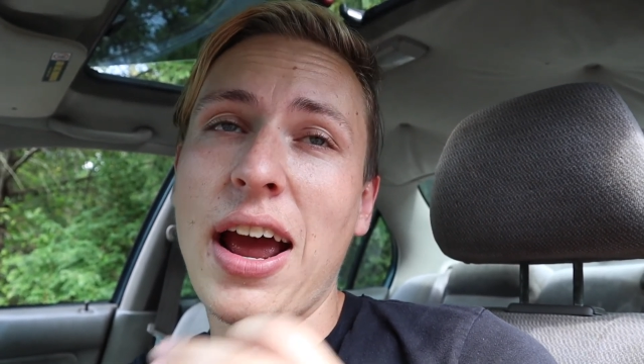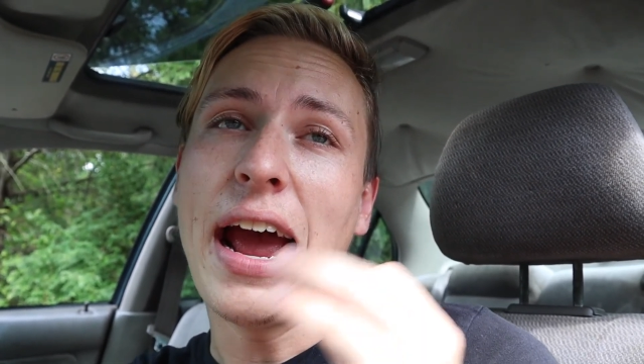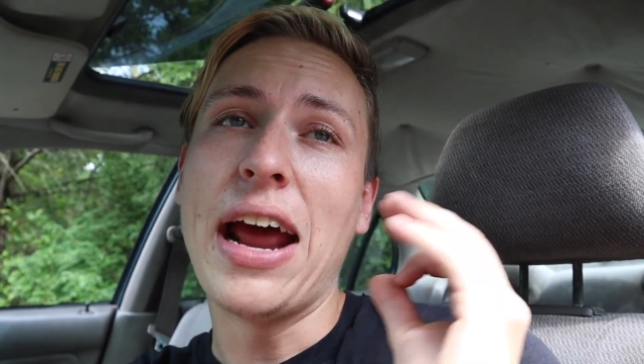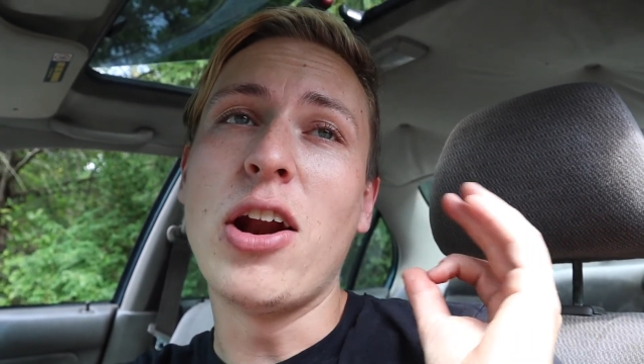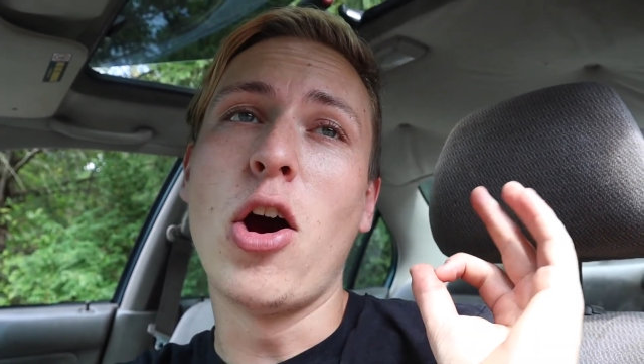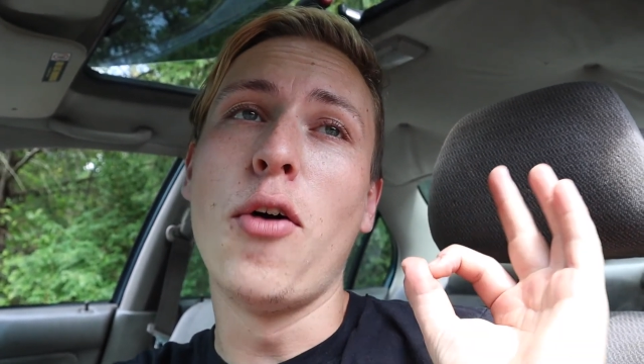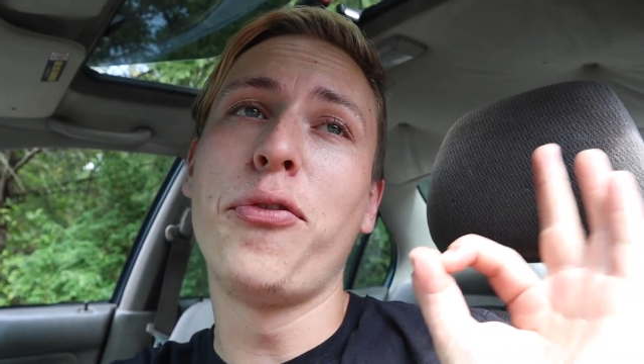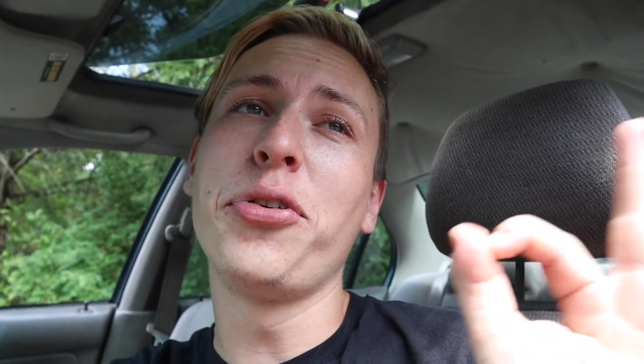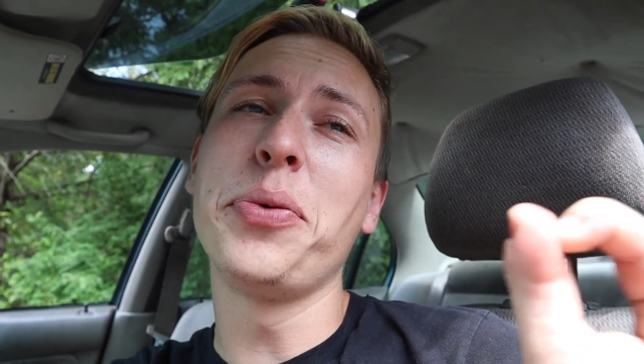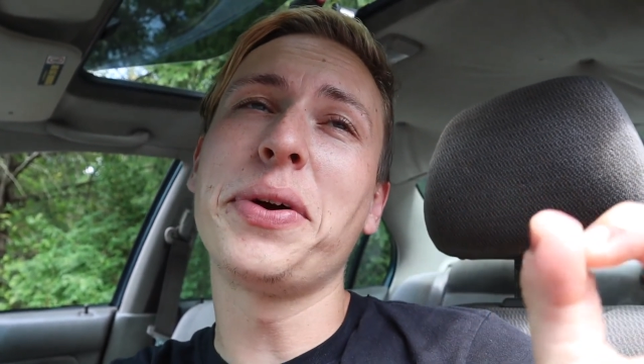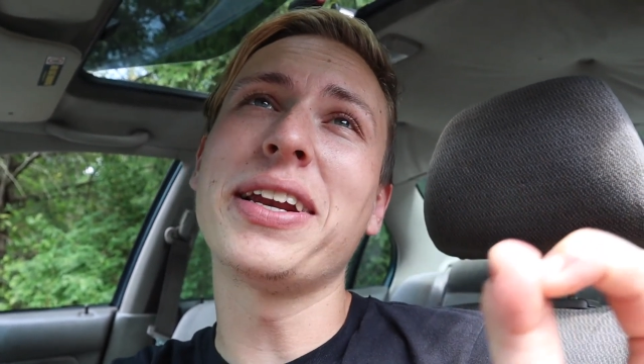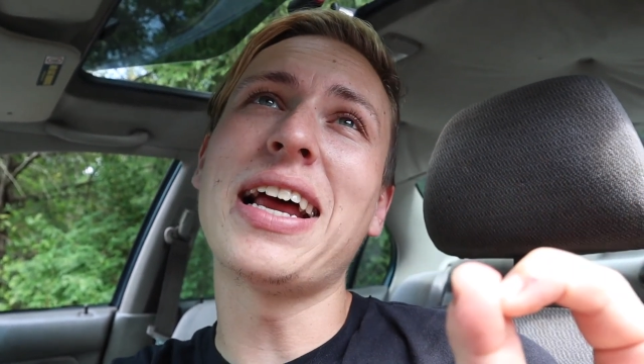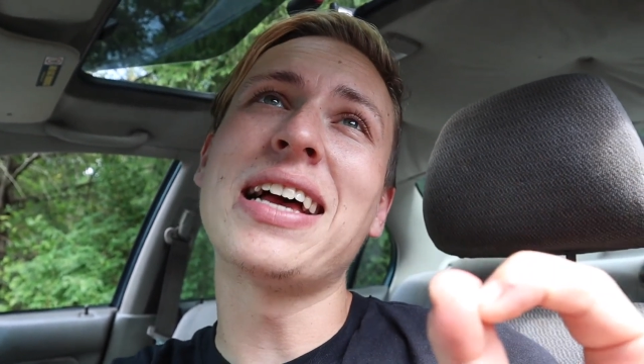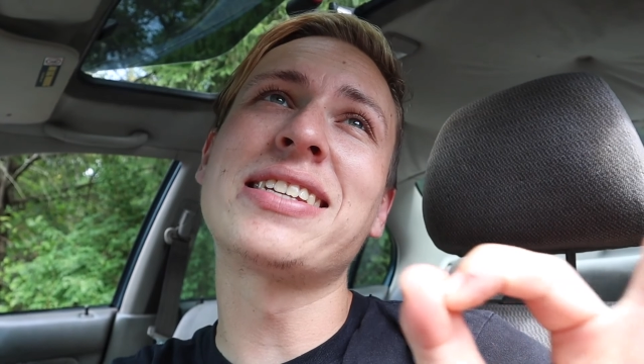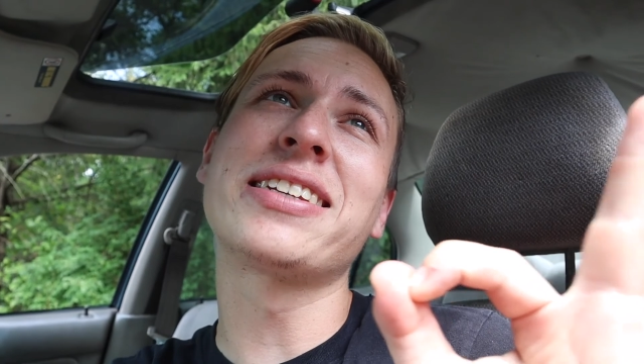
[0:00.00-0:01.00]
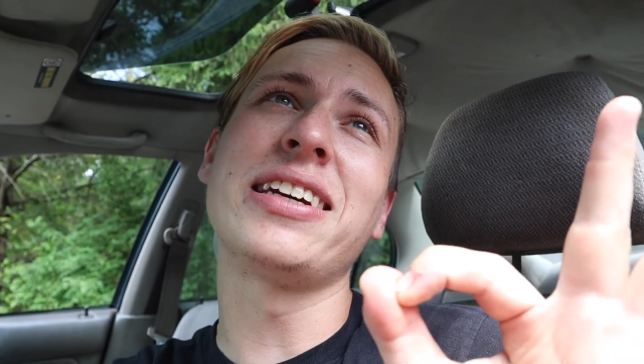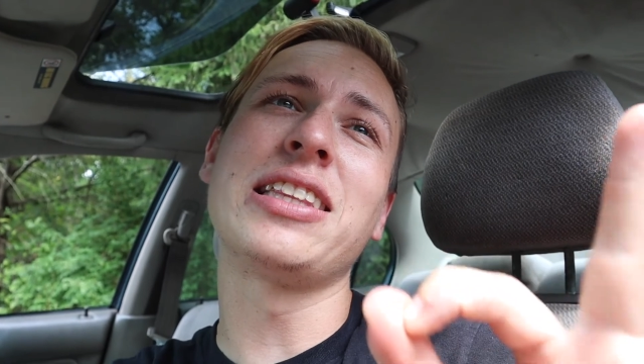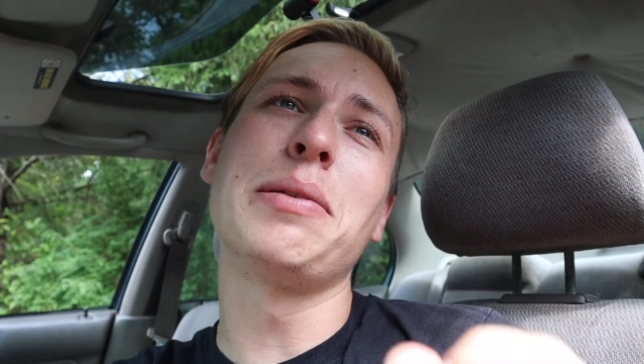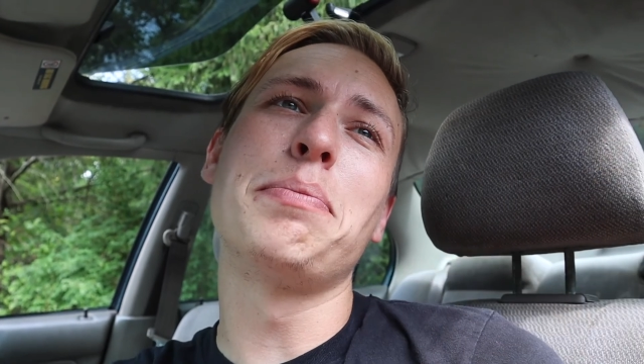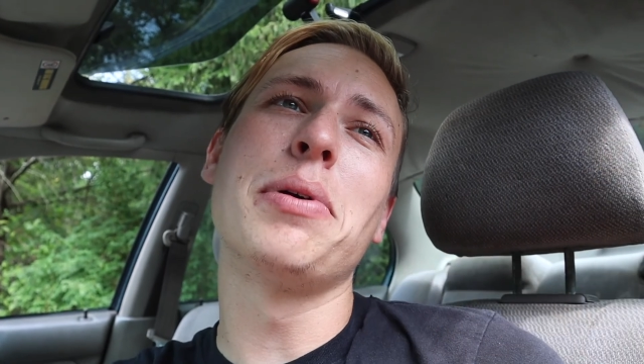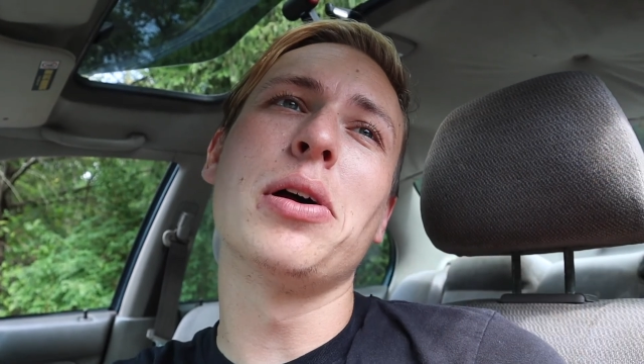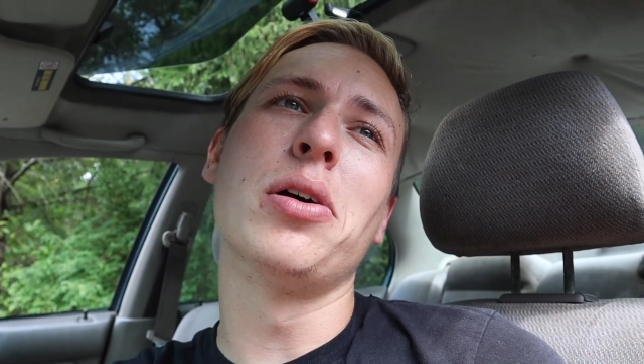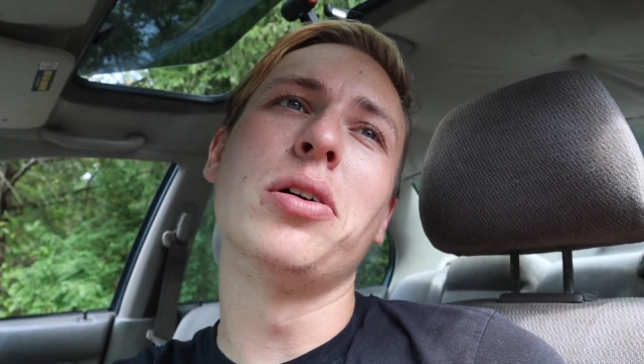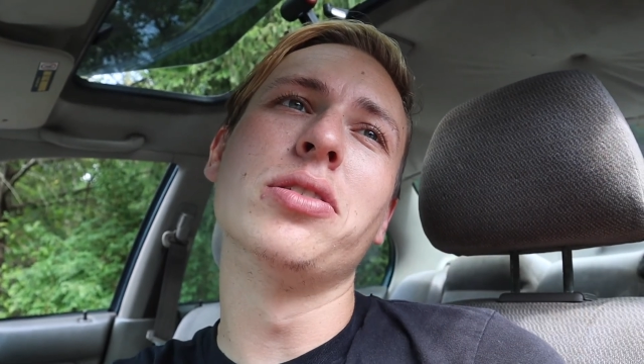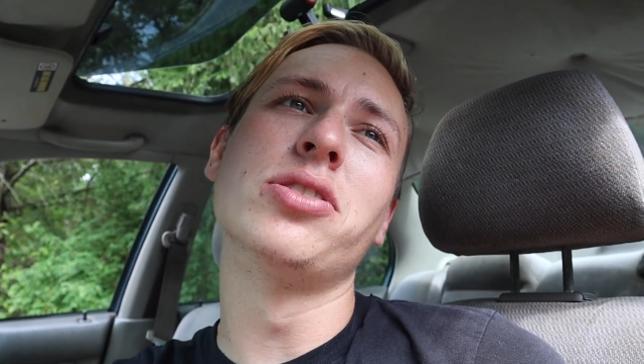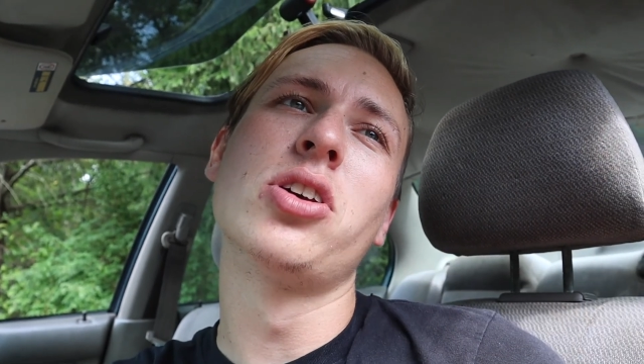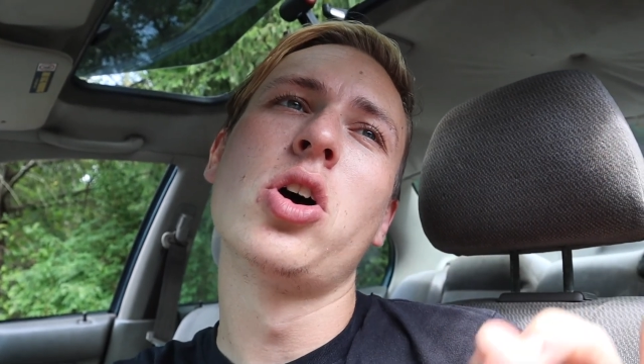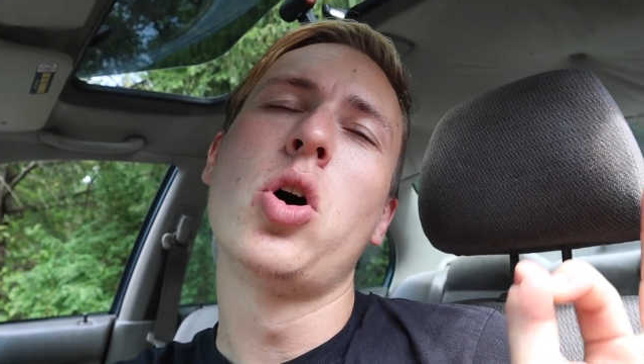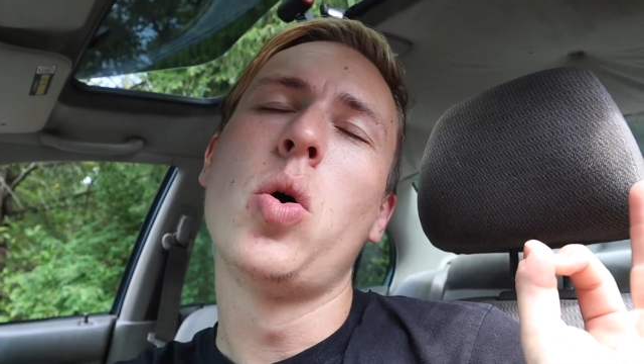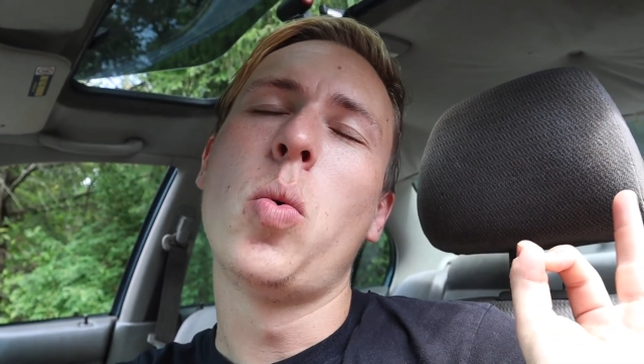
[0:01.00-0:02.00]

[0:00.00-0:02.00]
and hopefully we can escalate the build